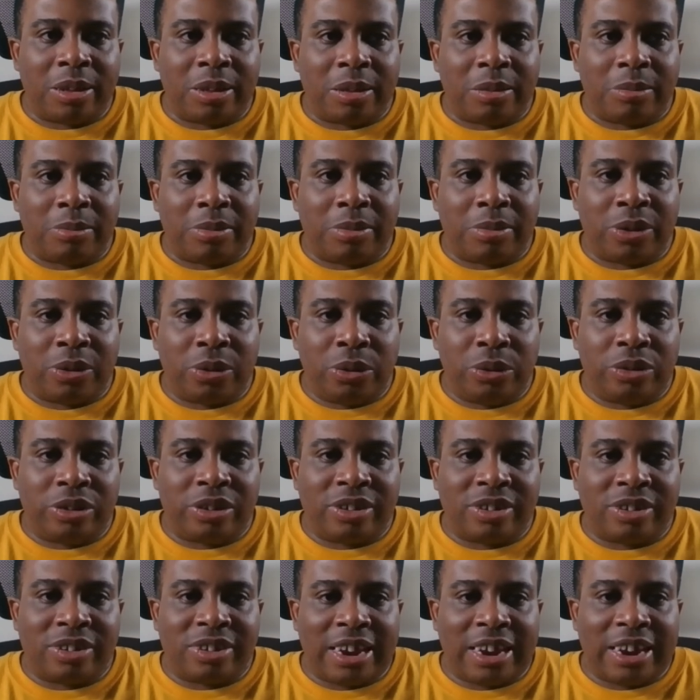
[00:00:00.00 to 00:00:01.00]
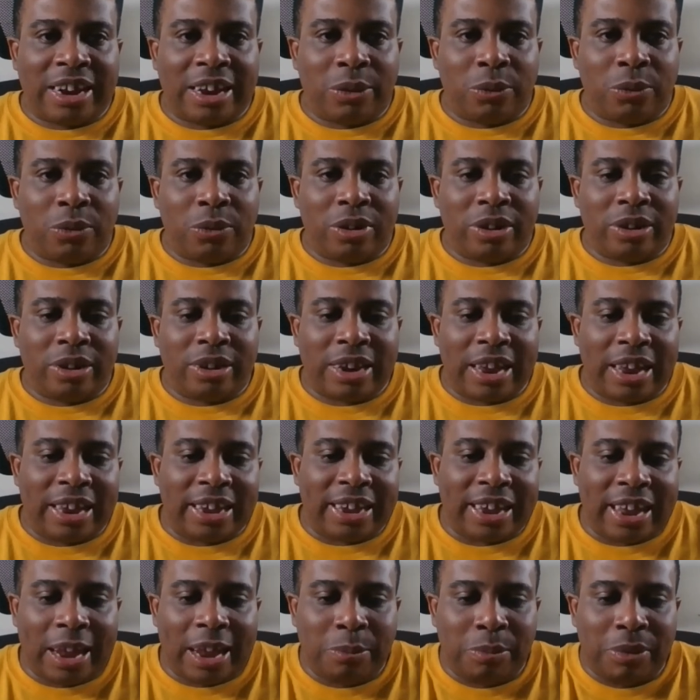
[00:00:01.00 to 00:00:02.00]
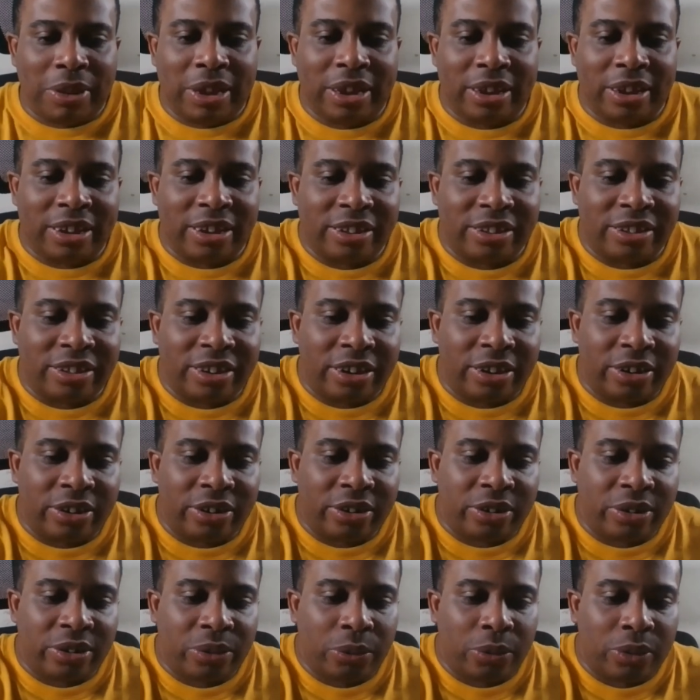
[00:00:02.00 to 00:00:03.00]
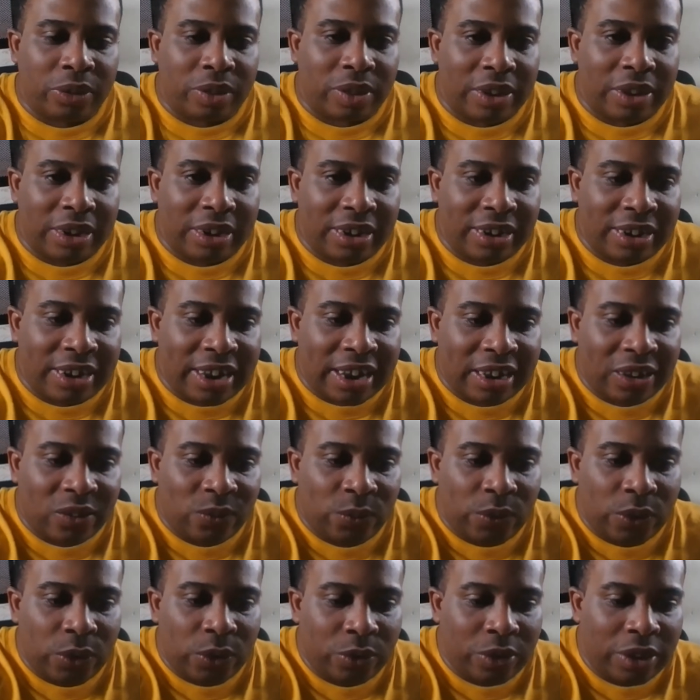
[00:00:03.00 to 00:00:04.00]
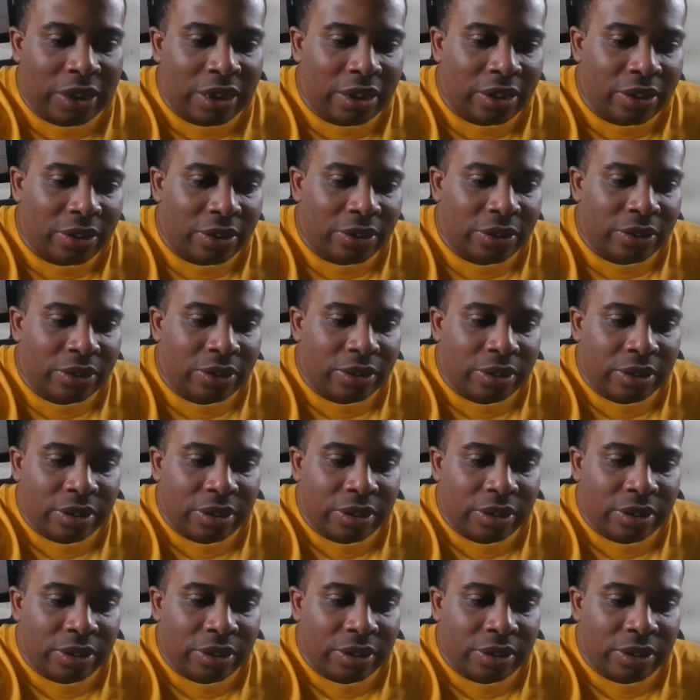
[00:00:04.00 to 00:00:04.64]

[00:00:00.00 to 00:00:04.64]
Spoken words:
But who's to say they can't be a contender within the next few years